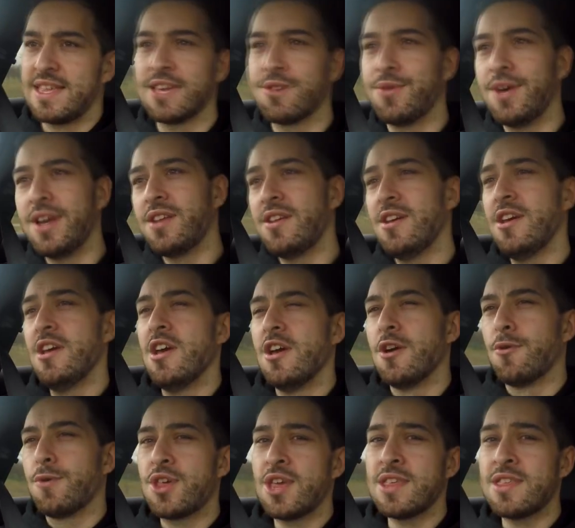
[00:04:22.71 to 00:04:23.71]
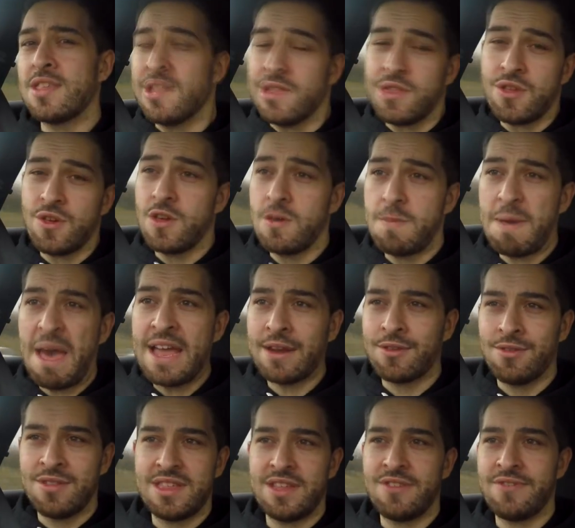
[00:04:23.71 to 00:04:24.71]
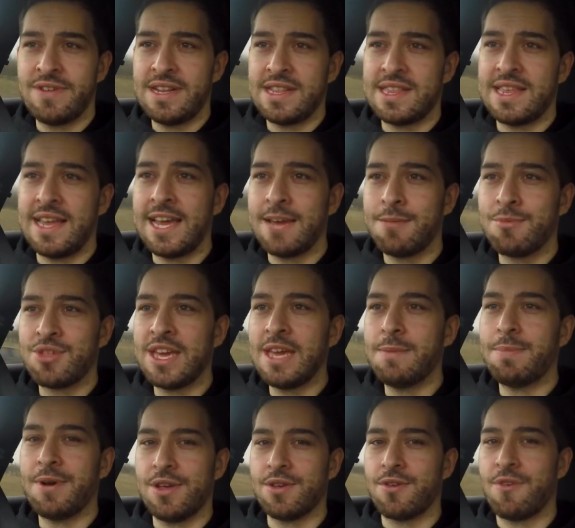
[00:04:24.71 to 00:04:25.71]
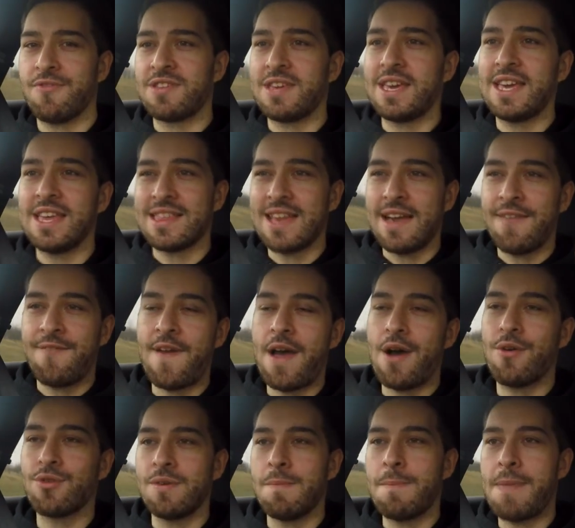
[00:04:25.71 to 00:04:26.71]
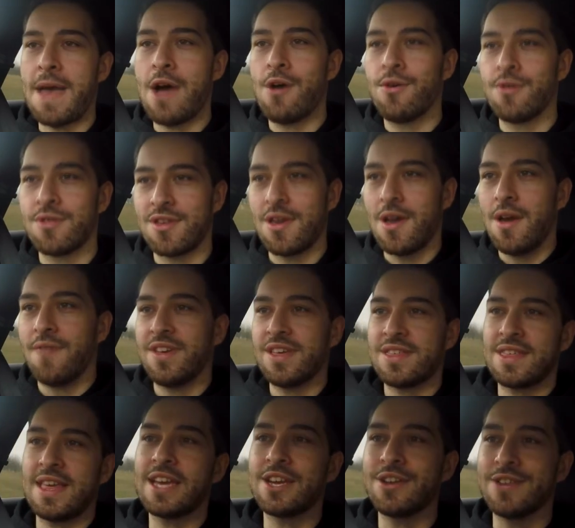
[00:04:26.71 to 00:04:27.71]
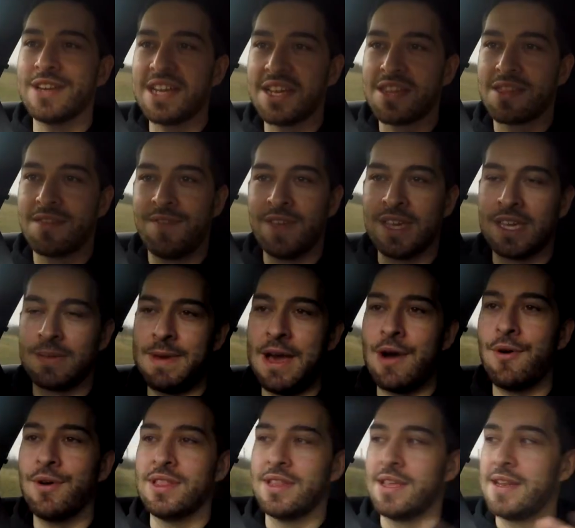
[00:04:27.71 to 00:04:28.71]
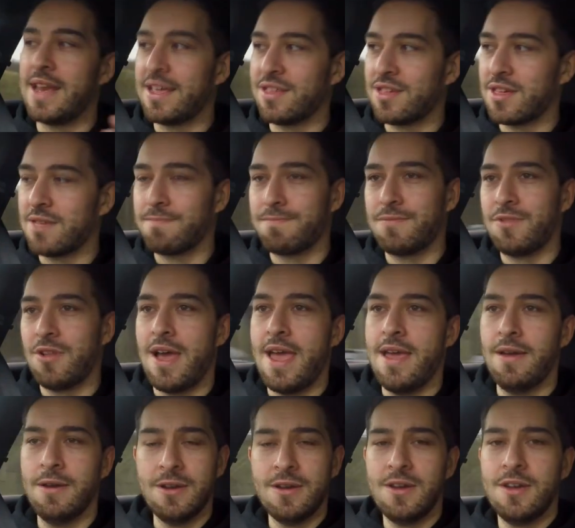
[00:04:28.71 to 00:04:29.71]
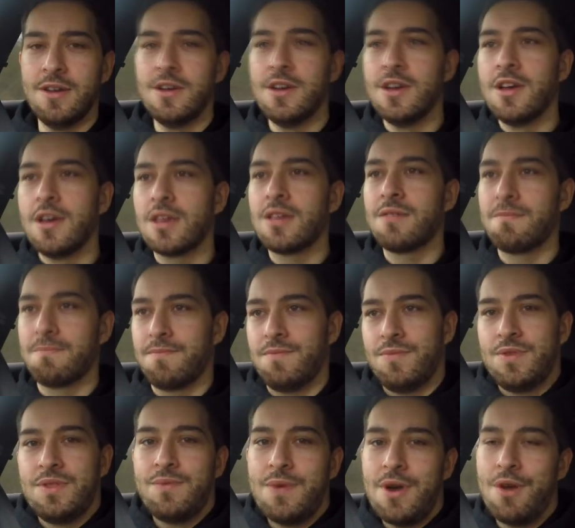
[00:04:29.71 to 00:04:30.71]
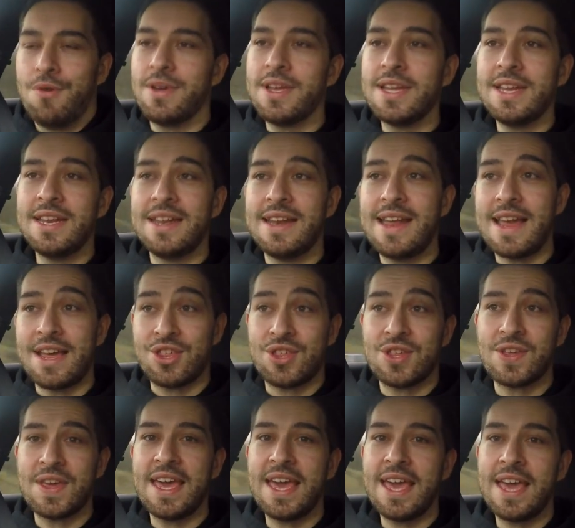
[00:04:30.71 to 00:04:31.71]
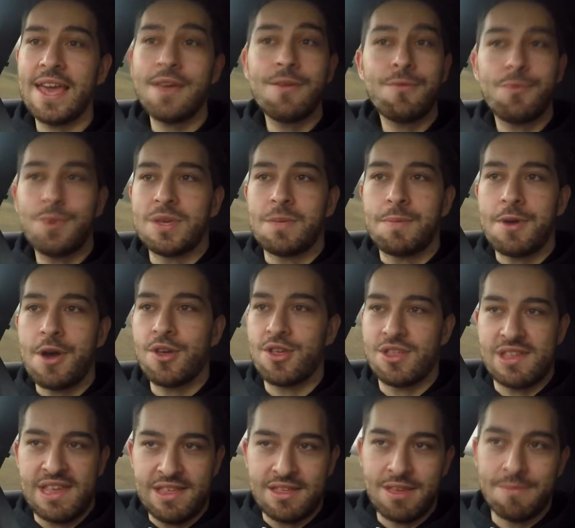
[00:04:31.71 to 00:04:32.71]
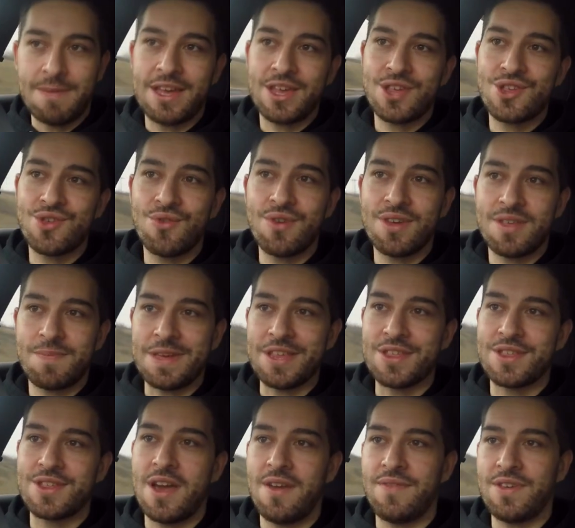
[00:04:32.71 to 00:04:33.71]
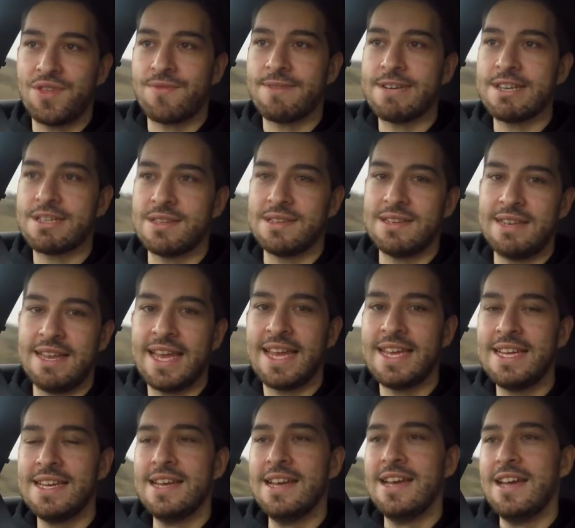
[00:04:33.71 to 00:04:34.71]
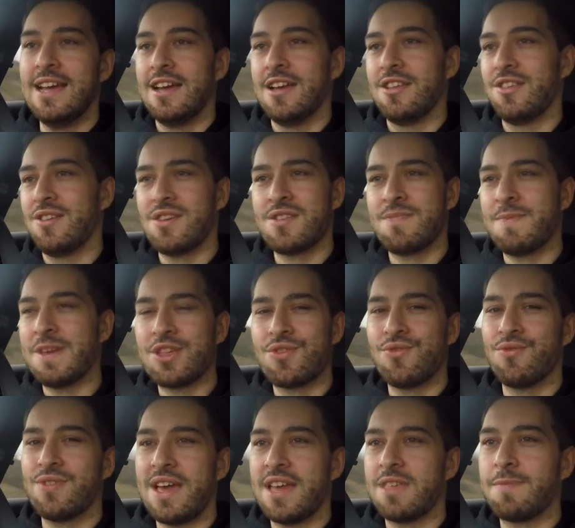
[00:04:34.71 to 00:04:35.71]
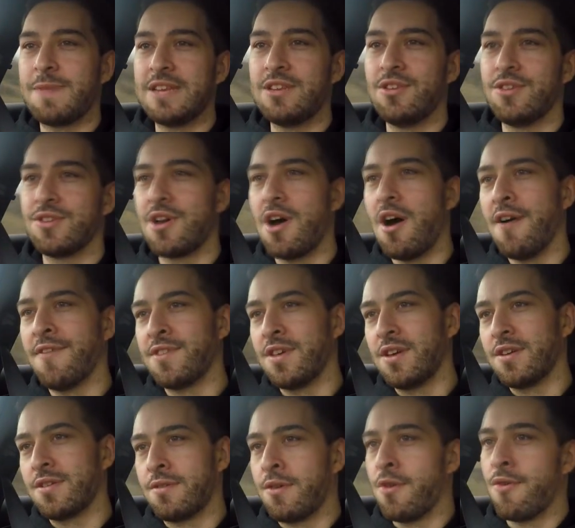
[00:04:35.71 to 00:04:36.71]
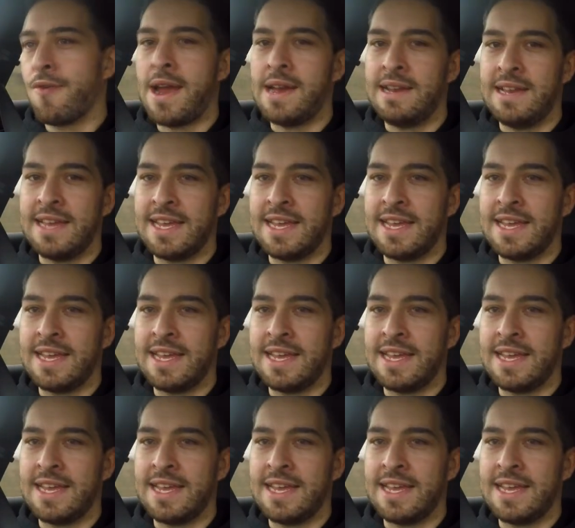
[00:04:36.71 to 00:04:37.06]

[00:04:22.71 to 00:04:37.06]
quid, which isn't too bad considering it's AMG, but obviously it's that thousand pound service that you need to think about in the next, like, well, in the next year when you purchase it, make sure it's been serviced recently just make sure that it's being looked after correctly